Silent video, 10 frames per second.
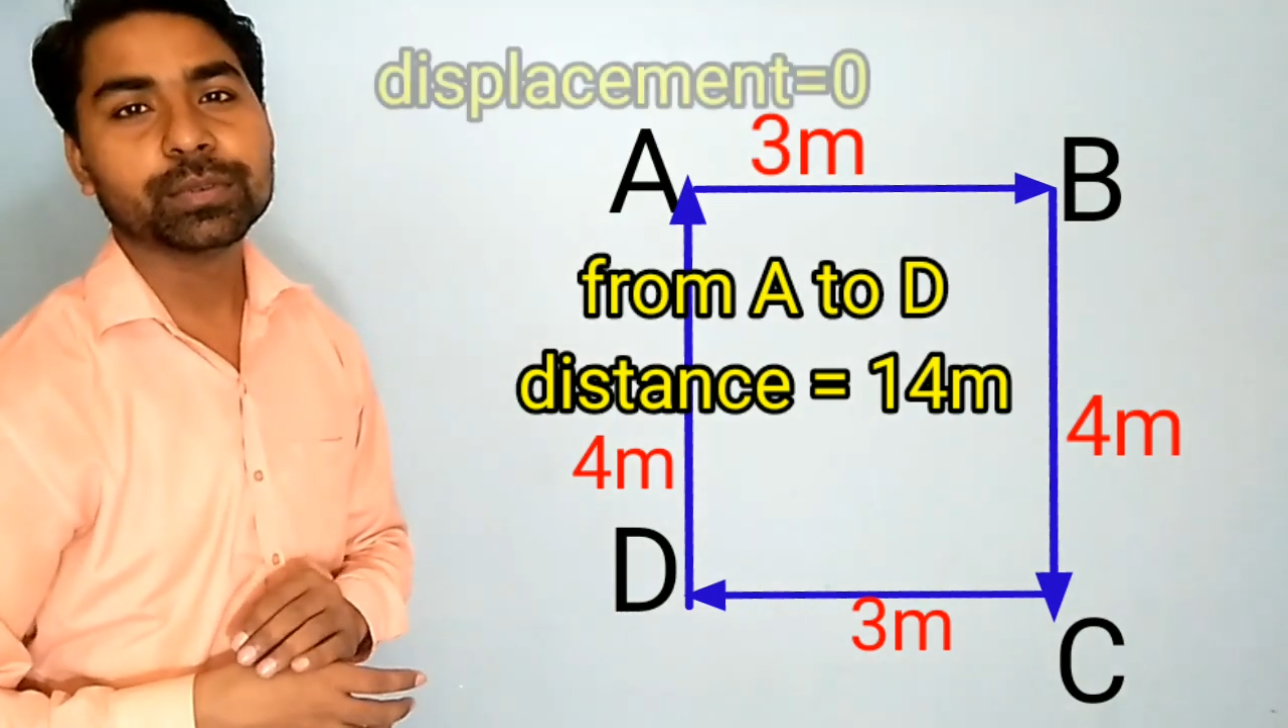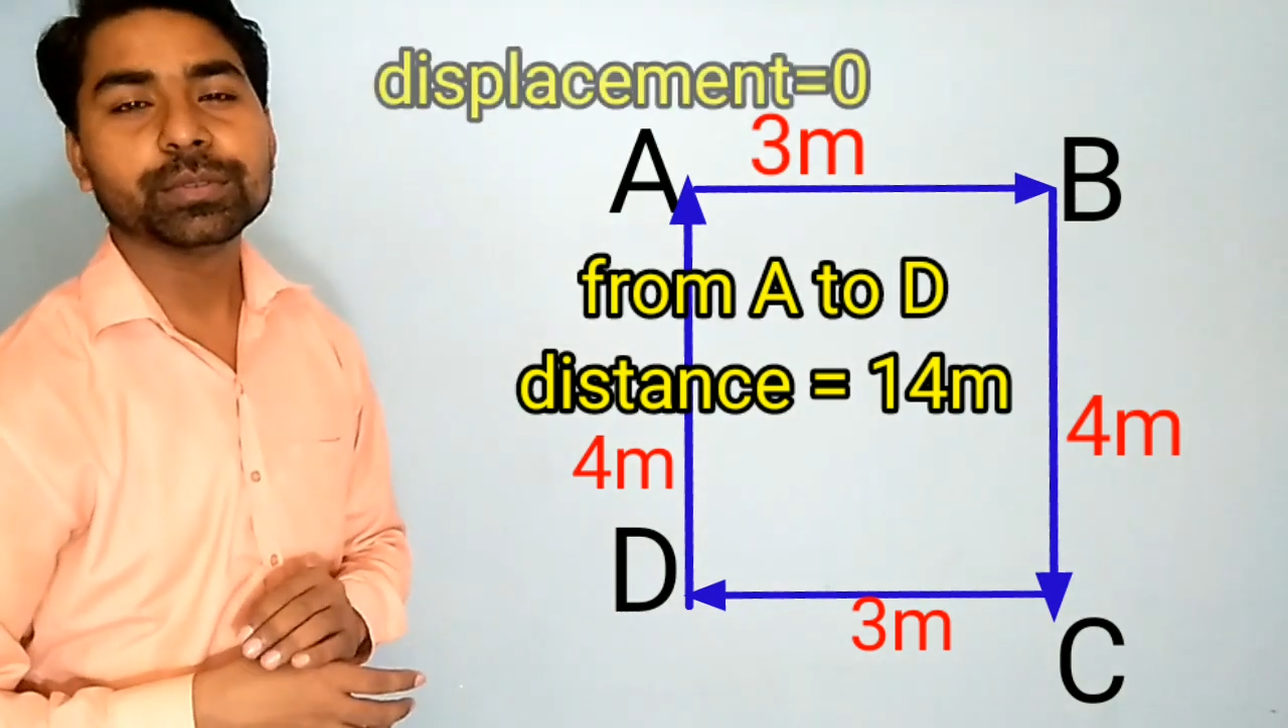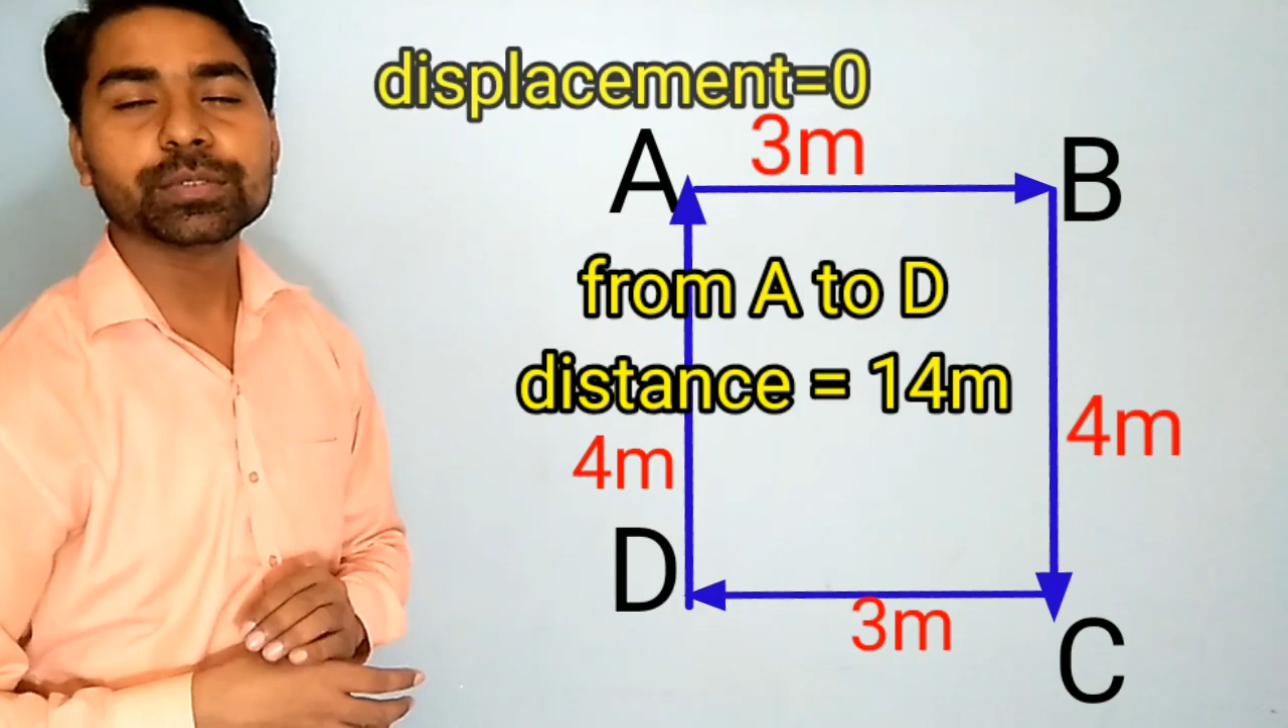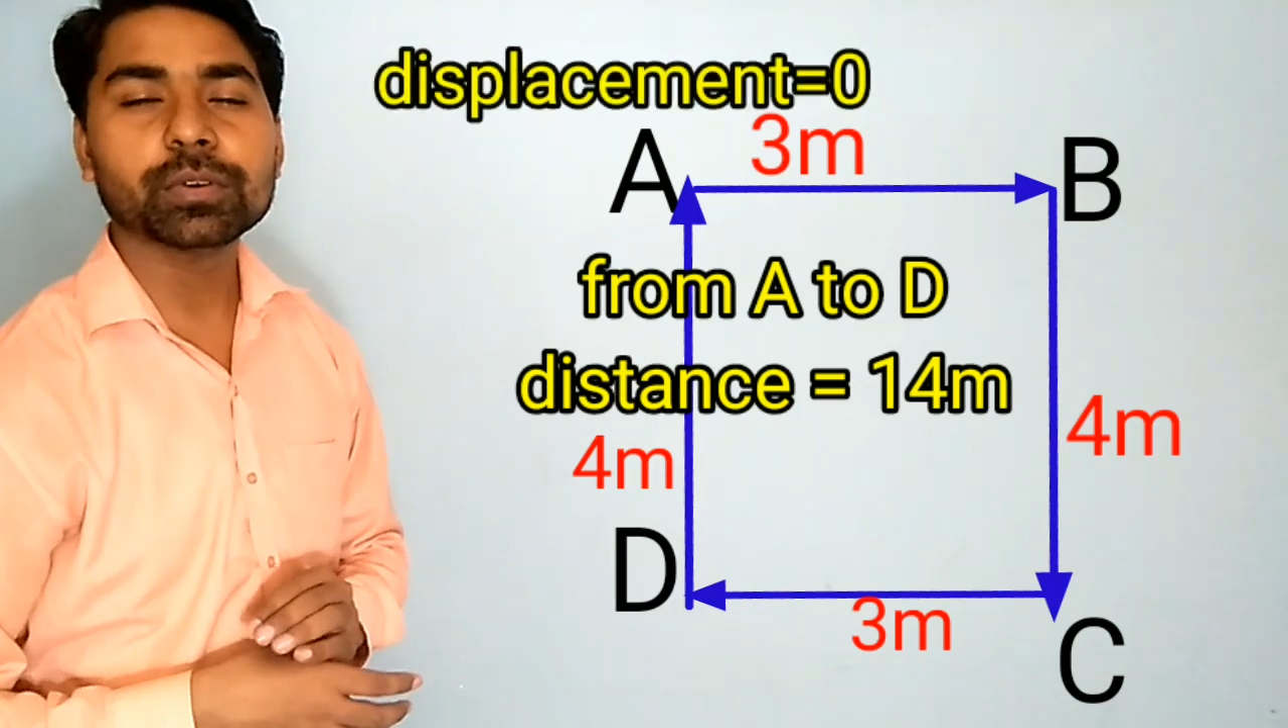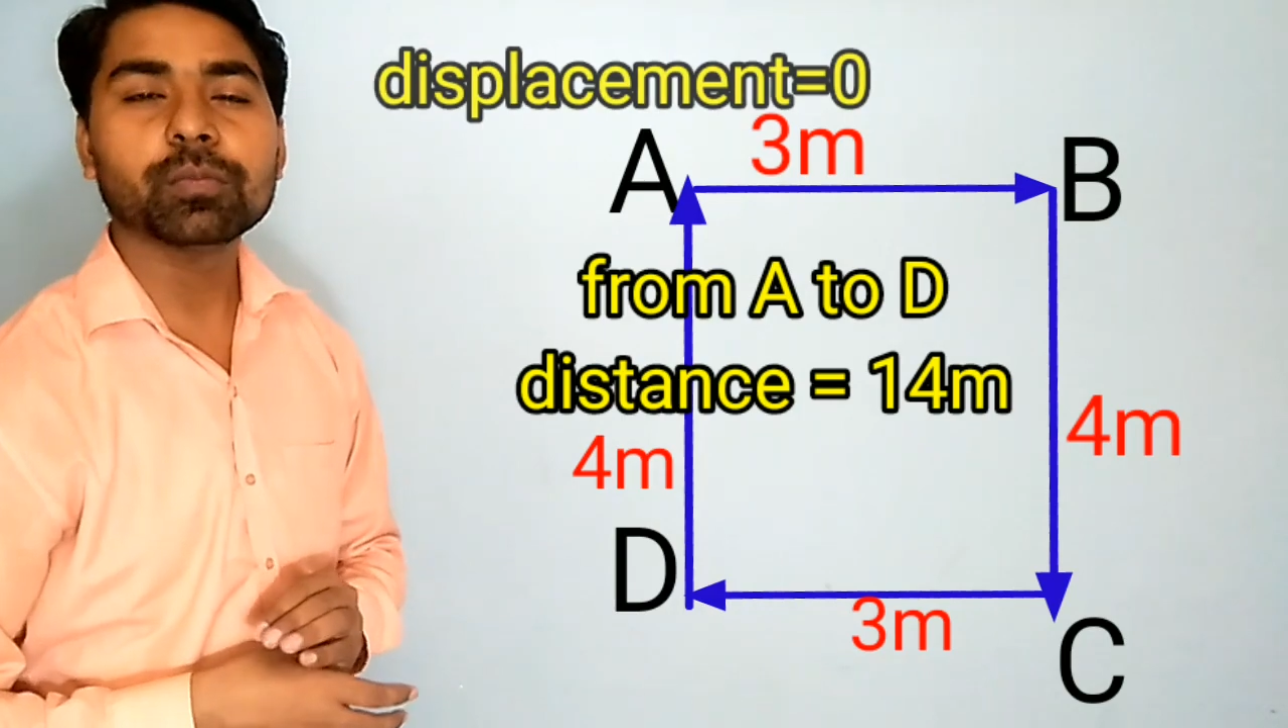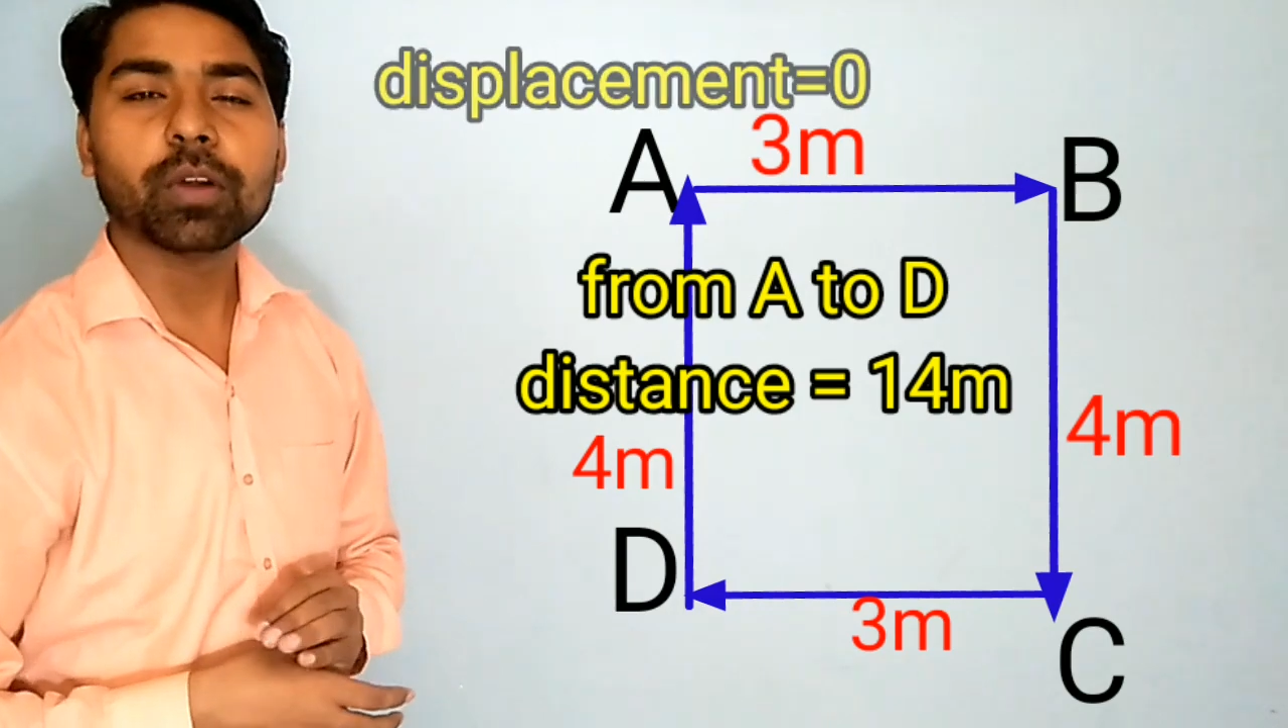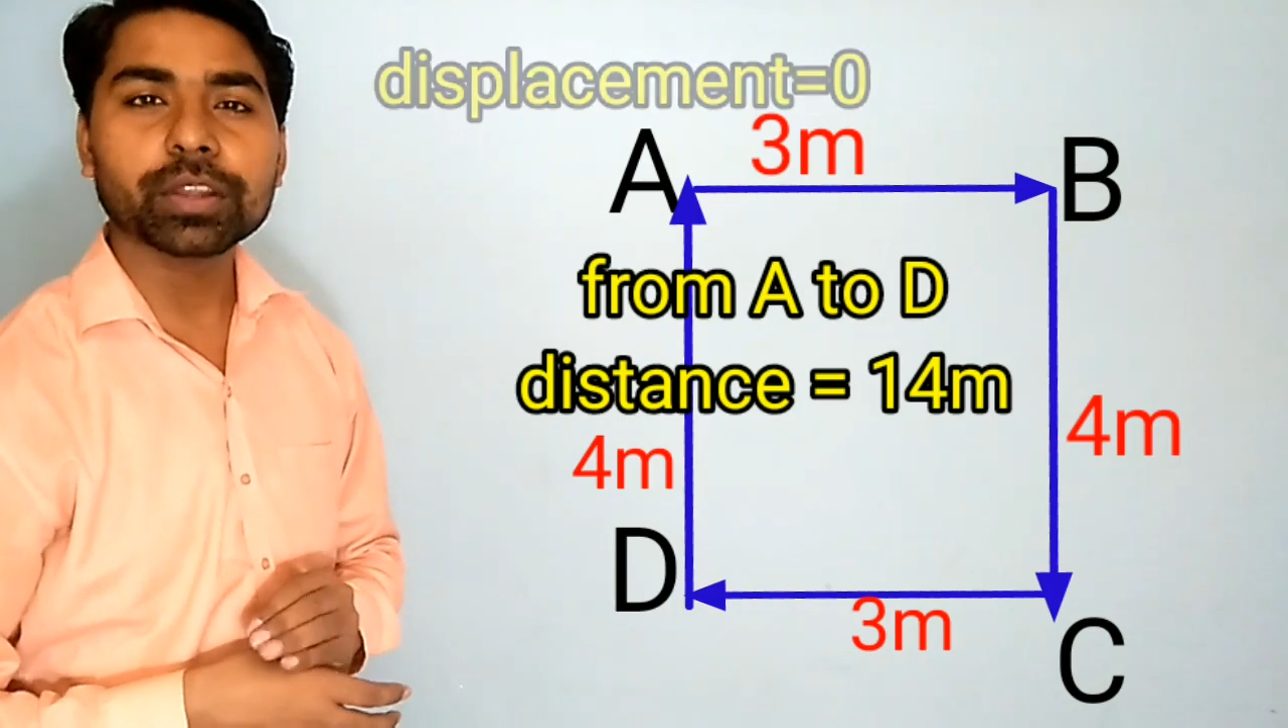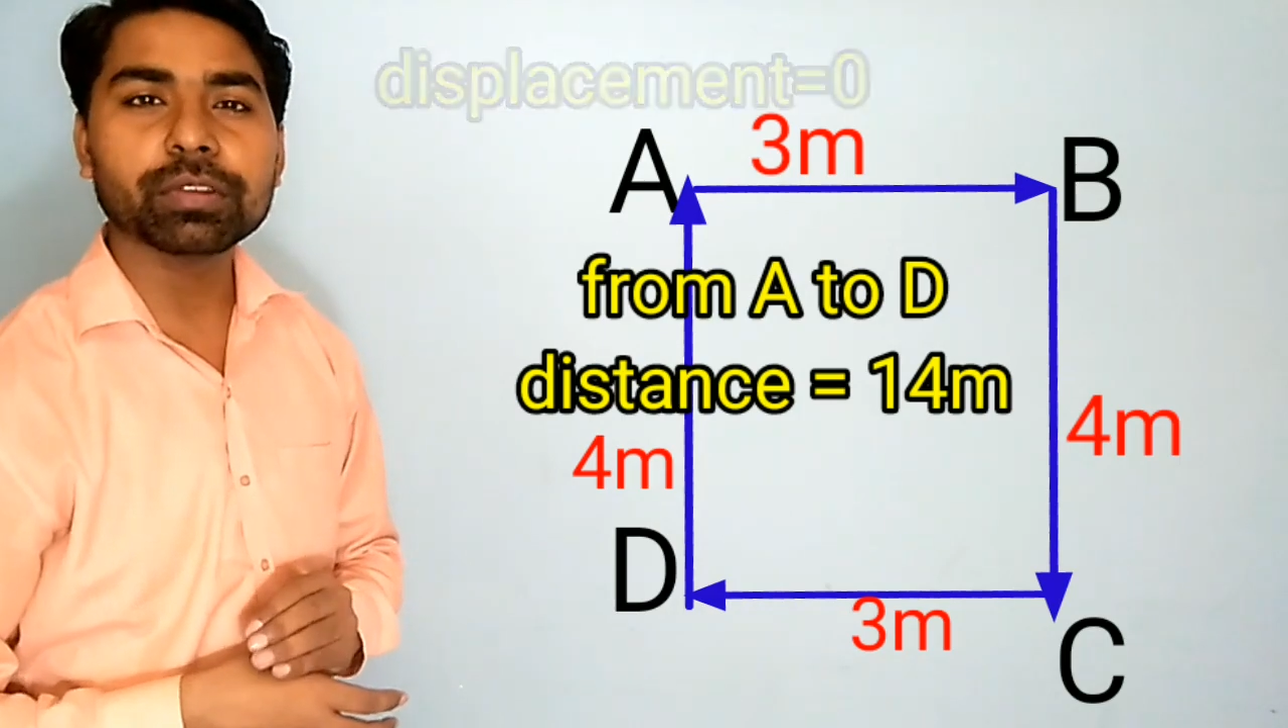So what we